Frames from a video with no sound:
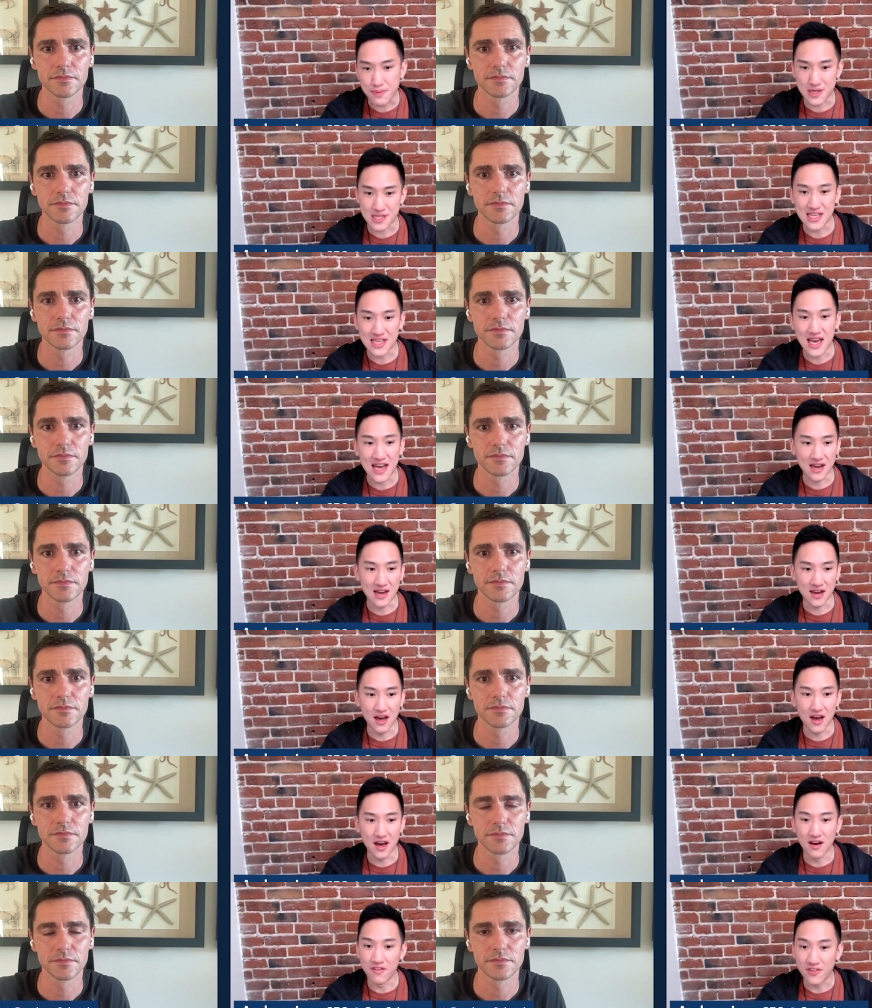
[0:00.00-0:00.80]

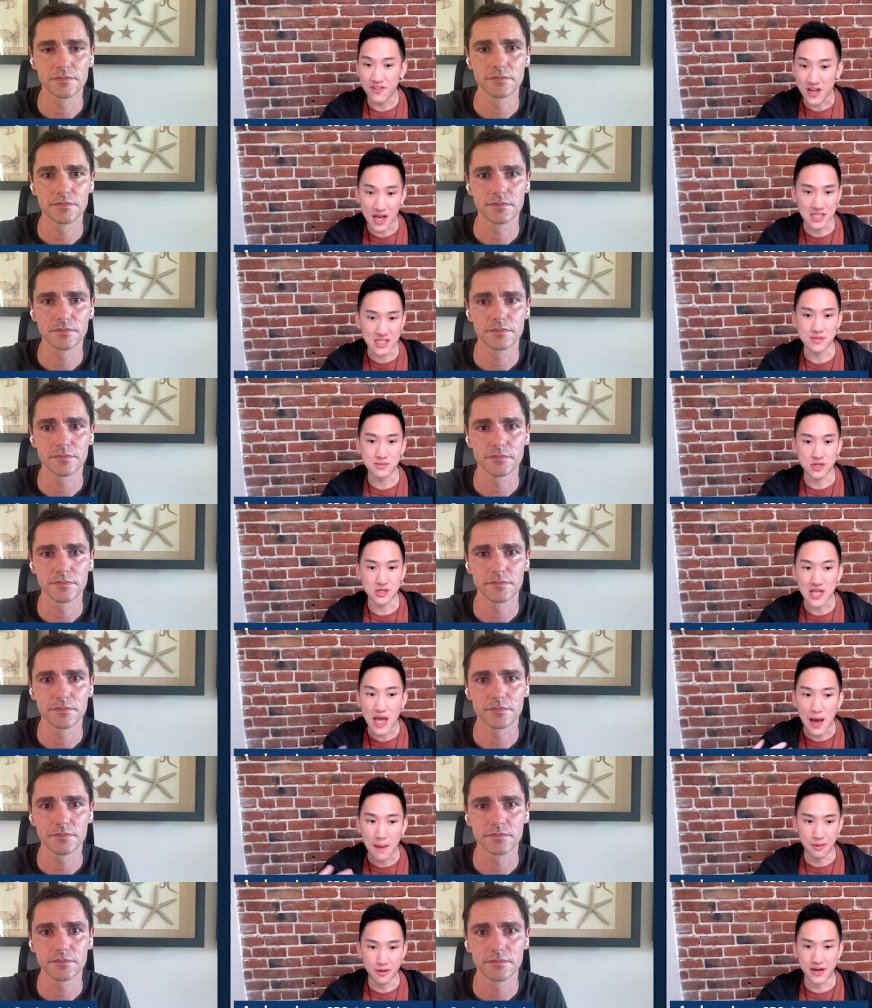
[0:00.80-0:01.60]
Speaker 1: of
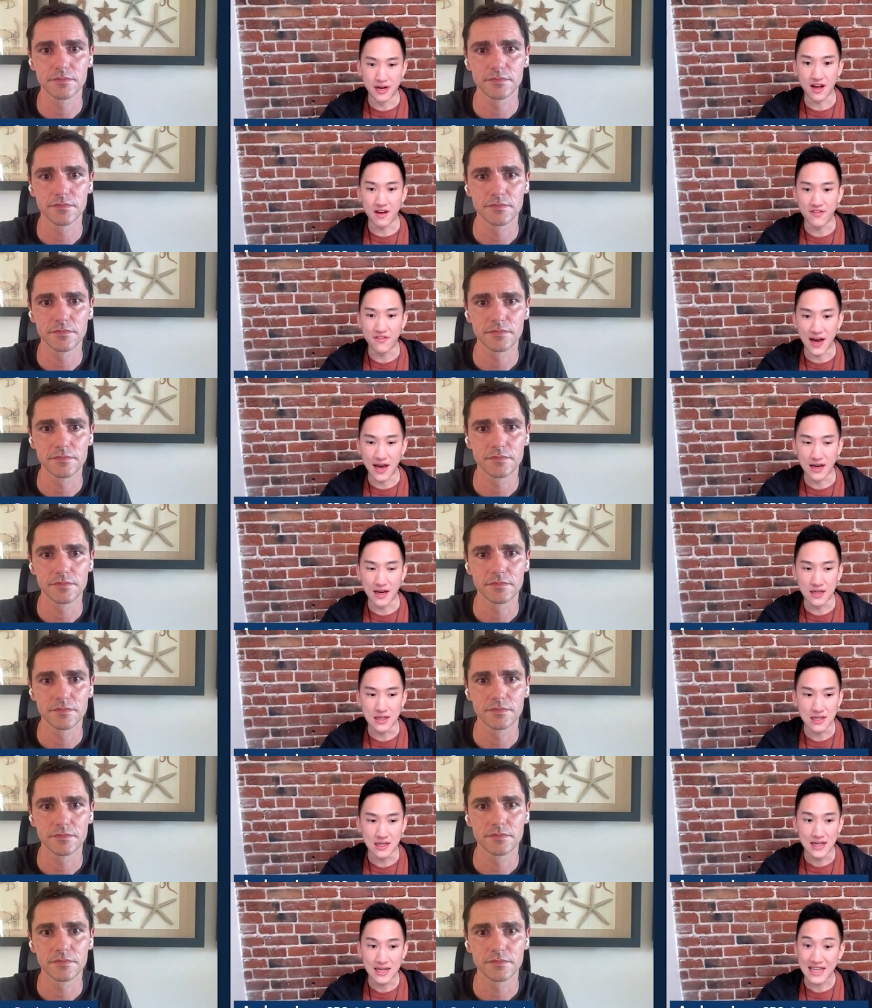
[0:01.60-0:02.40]
customers uploading a
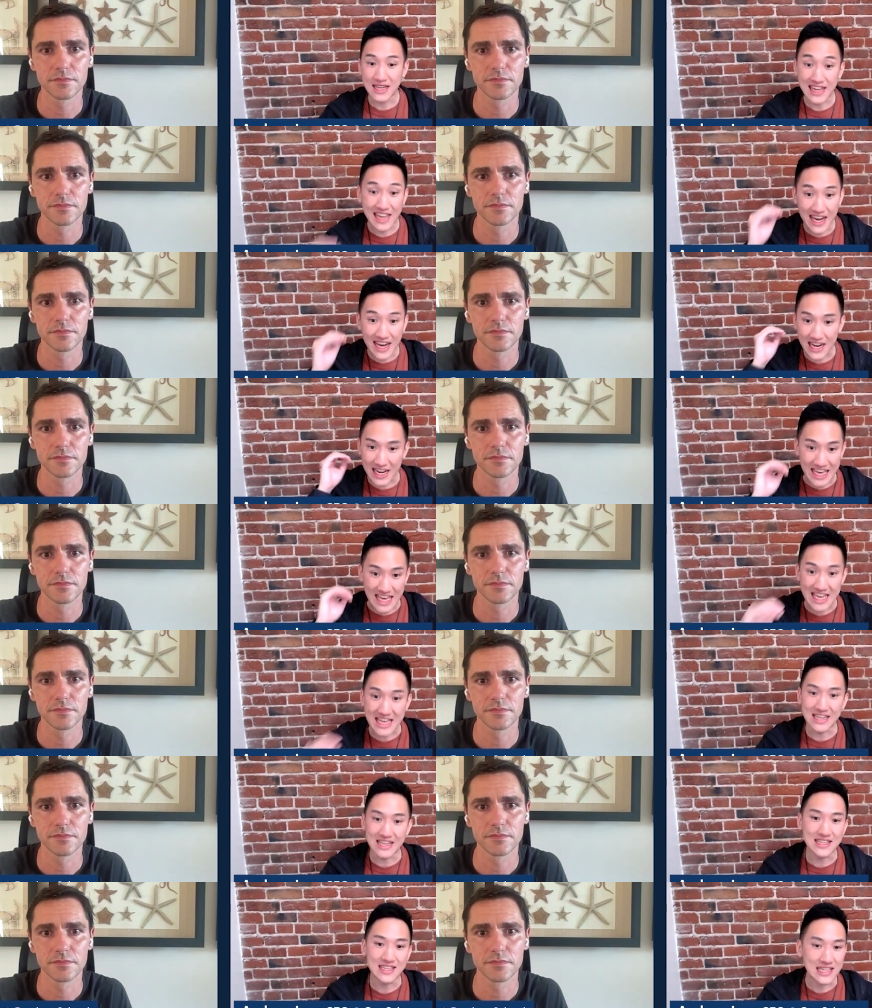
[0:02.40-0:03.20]
file can get it
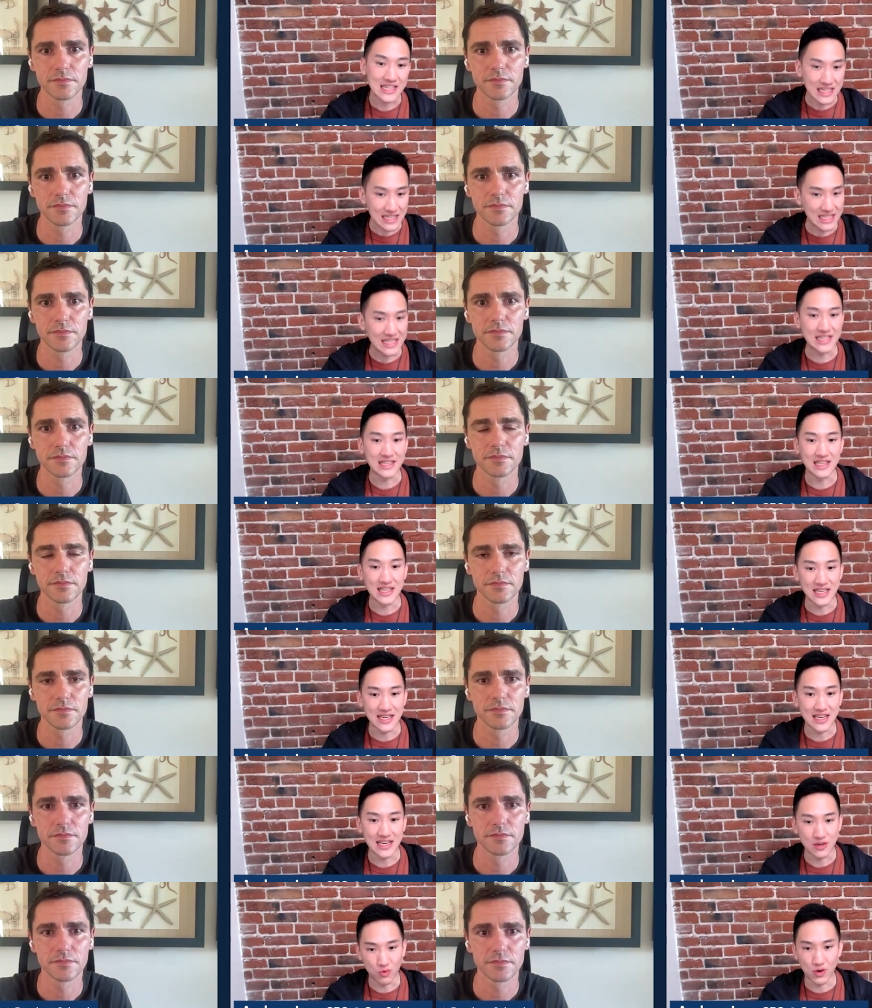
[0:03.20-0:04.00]
in
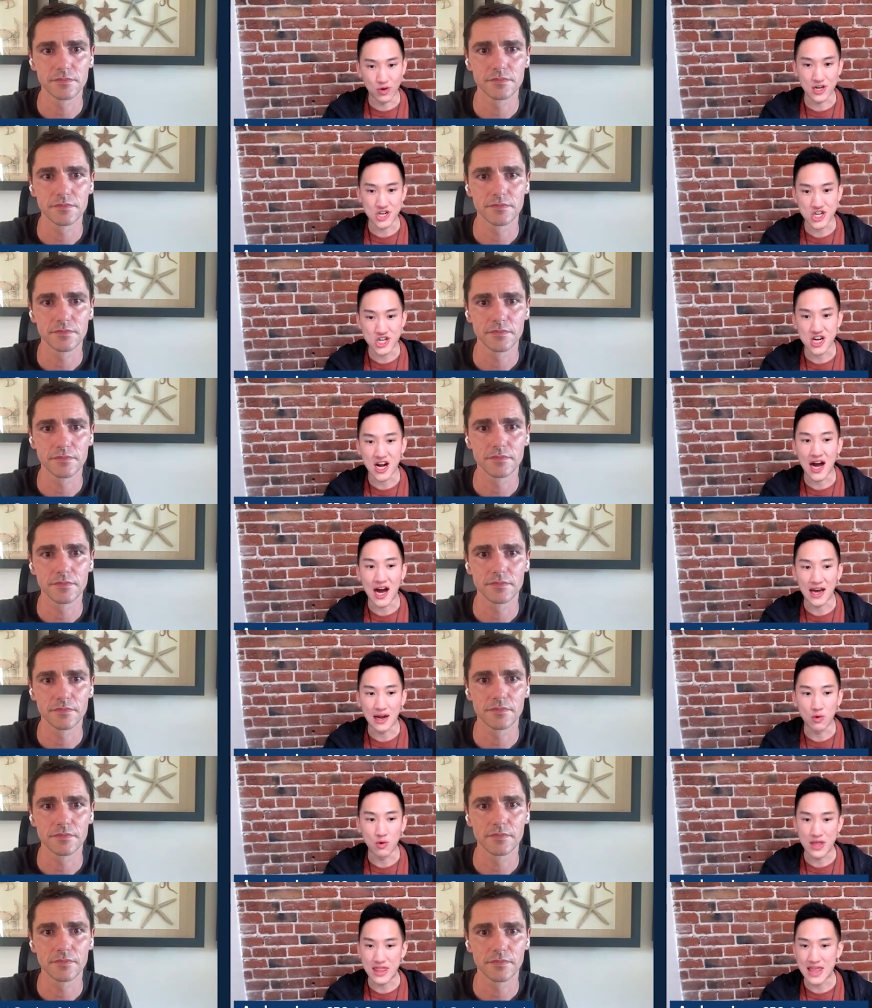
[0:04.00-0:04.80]
cleanly in one
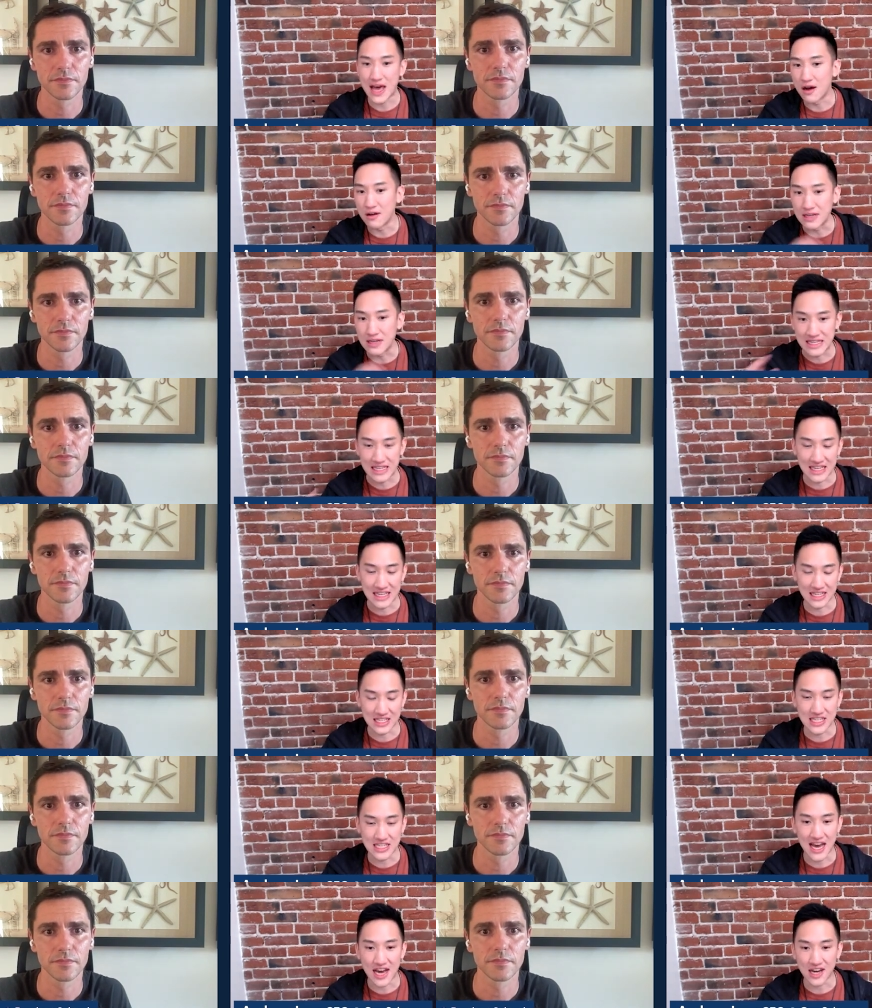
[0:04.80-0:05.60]
shot without
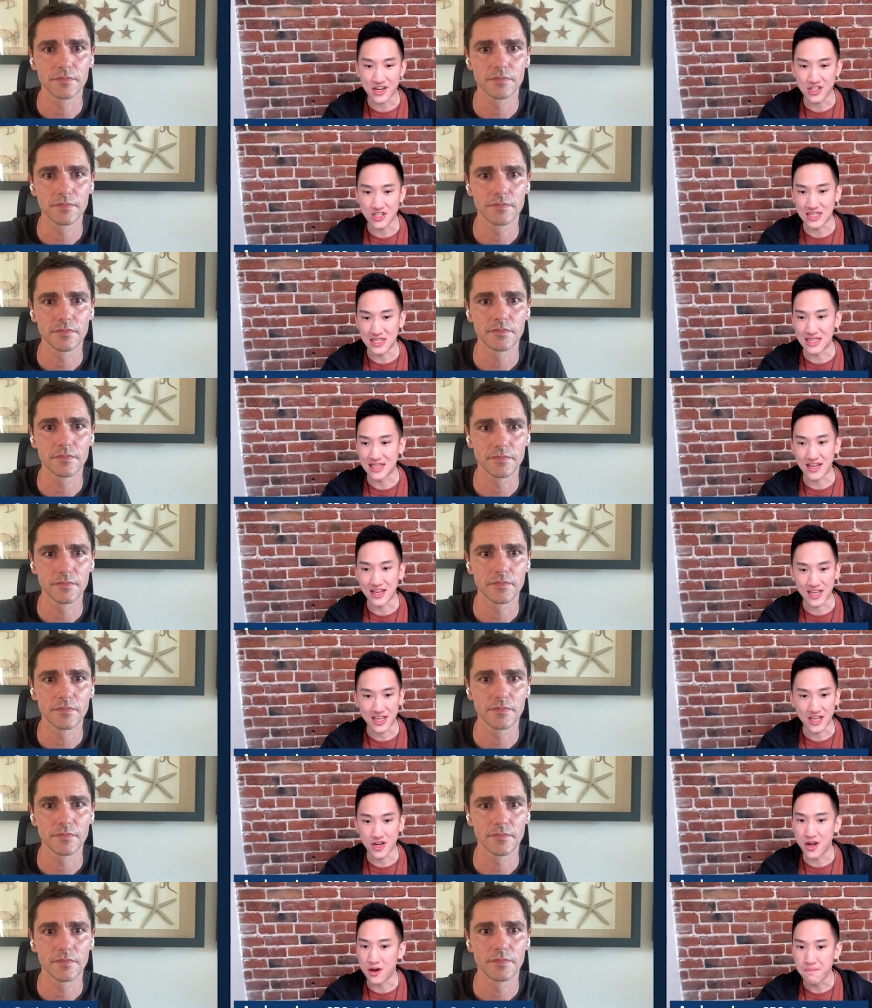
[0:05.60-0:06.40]
needing to actually like
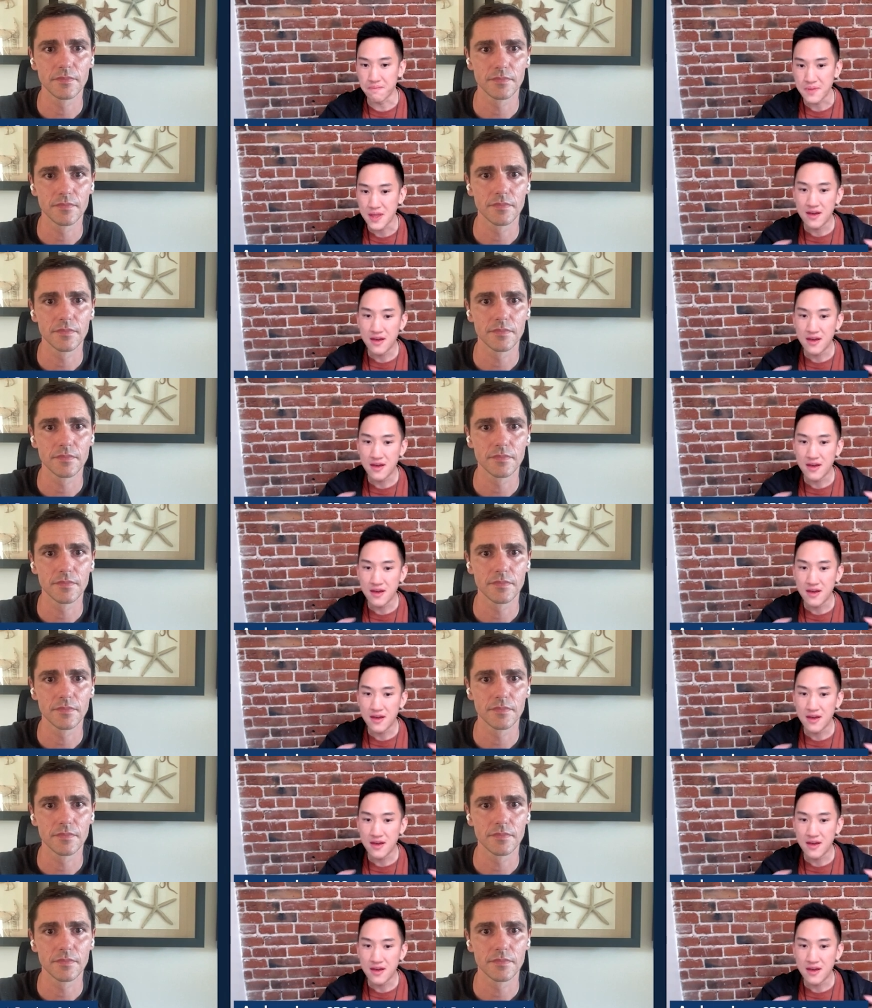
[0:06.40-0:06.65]
you know